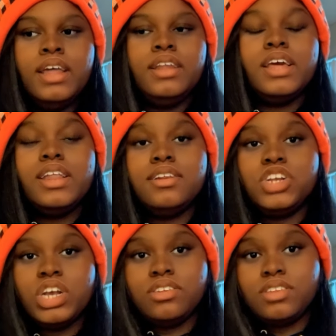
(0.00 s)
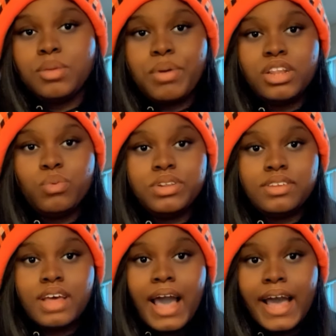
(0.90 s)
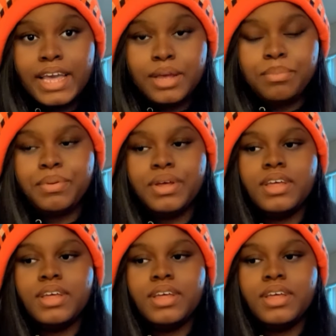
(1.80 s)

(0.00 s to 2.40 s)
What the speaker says: Then Jay-Z probably went to Hype,